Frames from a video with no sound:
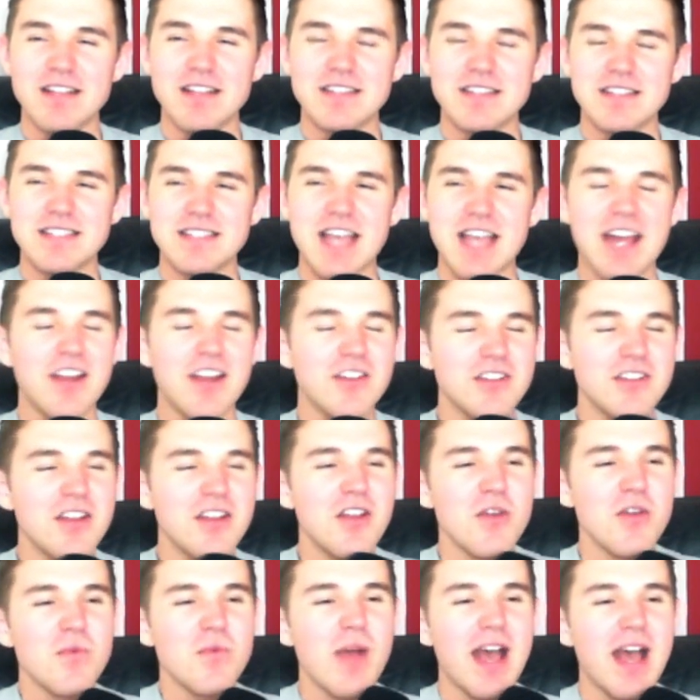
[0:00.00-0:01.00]
Dan, I
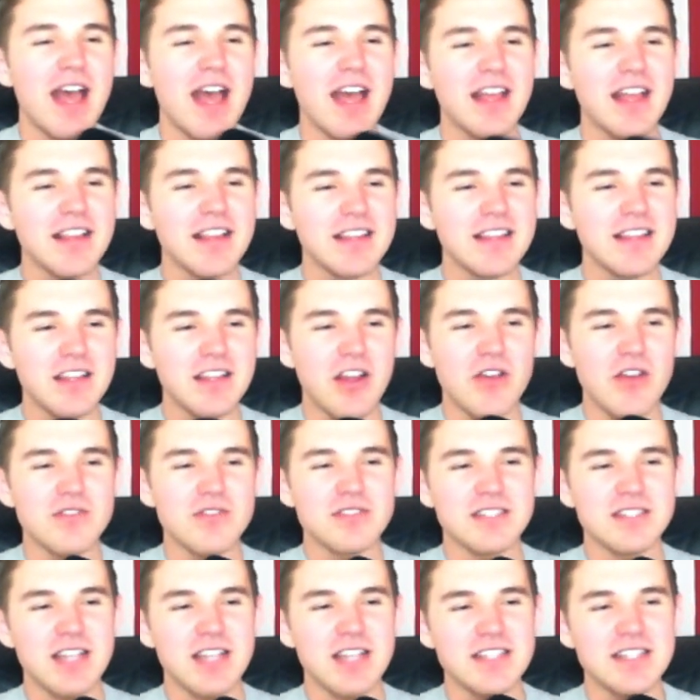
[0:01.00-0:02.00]
don't know where,
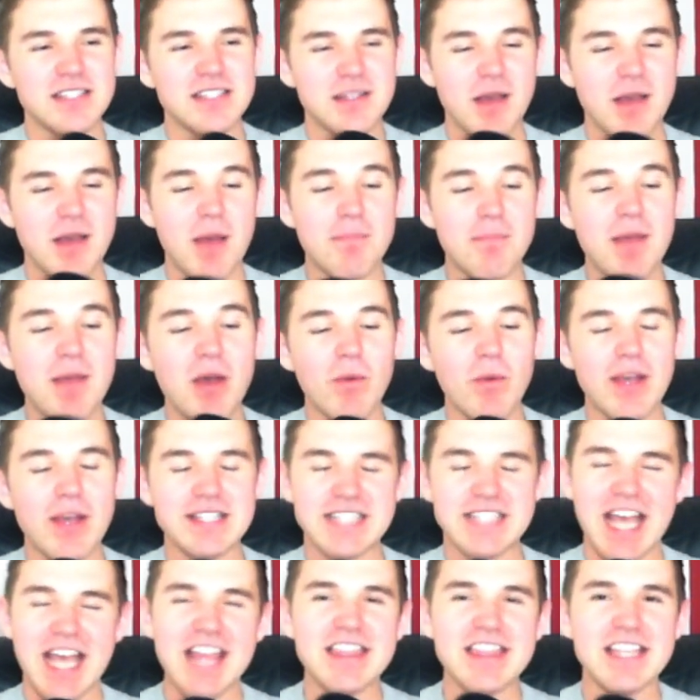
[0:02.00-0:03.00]
a better way
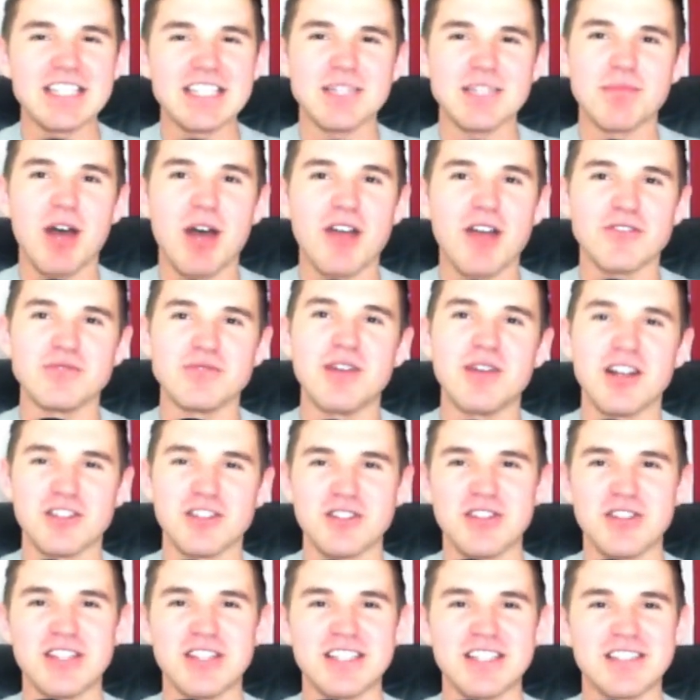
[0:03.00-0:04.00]
to end this apart from
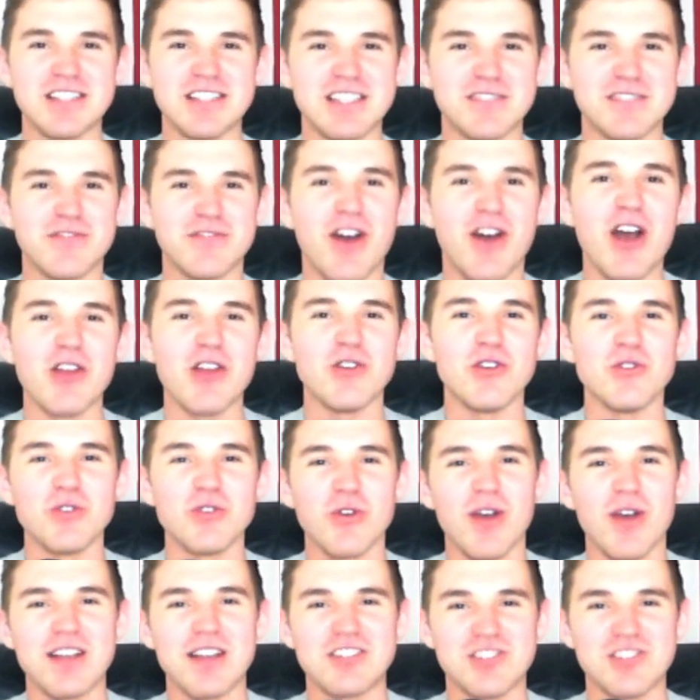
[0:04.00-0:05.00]
ask you this
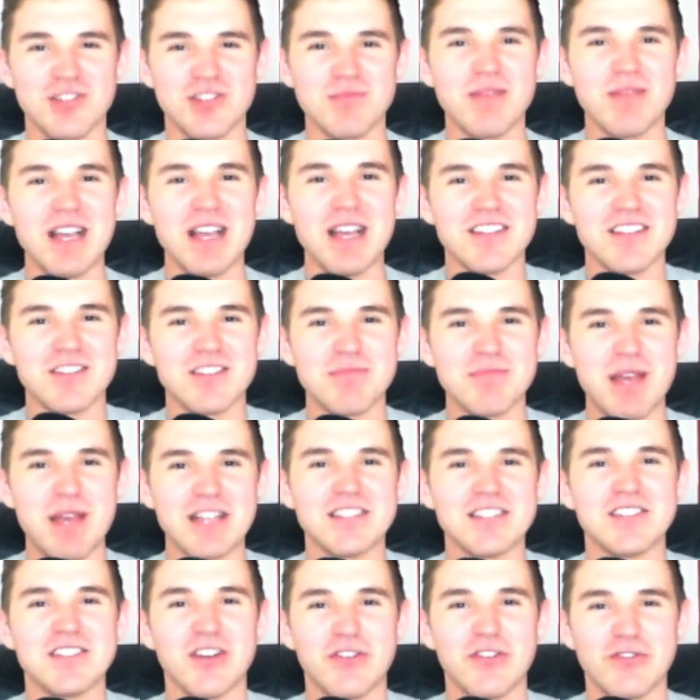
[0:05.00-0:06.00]
final question
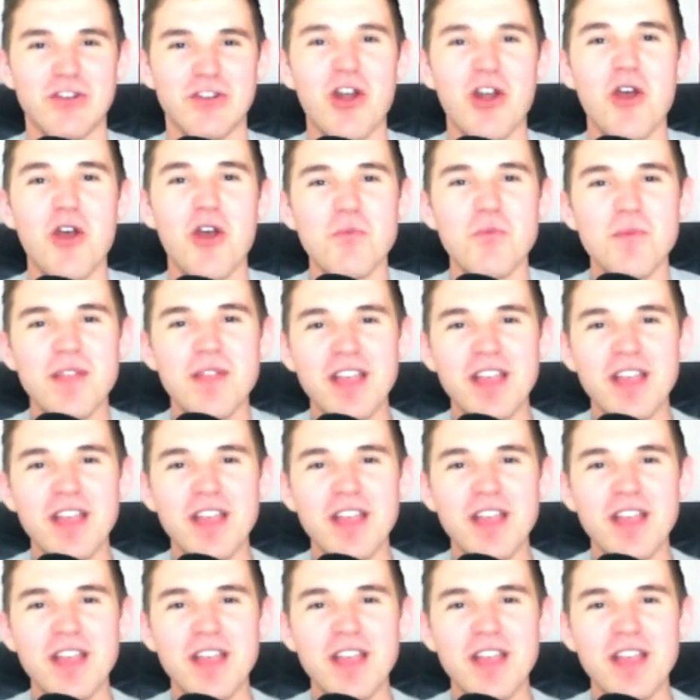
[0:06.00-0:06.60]
based off Rome.